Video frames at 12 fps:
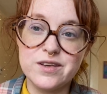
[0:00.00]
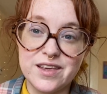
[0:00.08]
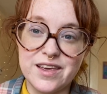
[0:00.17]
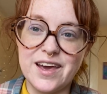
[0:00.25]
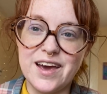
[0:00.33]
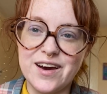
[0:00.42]

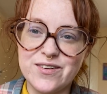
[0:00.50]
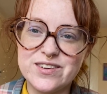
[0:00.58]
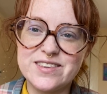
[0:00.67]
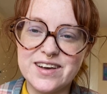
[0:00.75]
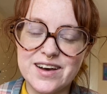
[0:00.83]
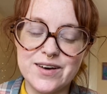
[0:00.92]
yeah,
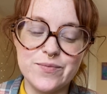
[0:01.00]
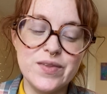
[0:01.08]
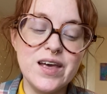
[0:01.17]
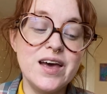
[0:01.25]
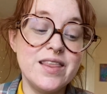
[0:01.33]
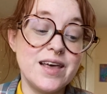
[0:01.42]
what's up?
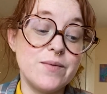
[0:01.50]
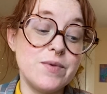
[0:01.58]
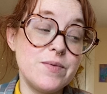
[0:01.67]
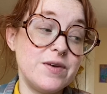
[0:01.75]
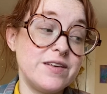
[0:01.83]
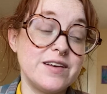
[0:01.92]
That
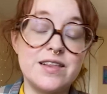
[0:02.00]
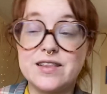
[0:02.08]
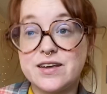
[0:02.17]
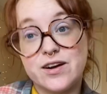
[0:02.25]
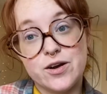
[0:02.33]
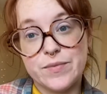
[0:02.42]
might be a sign that
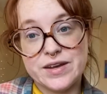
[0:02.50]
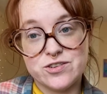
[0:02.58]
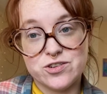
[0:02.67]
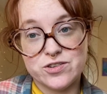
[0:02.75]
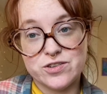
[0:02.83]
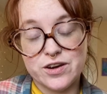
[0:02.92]
there are
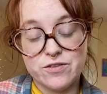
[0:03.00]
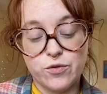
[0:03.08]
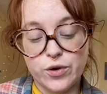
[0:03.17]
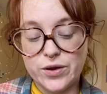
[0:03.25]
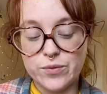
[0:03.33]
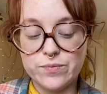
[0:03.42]
messages there
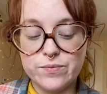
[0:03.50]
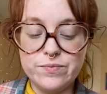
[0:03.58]
for you.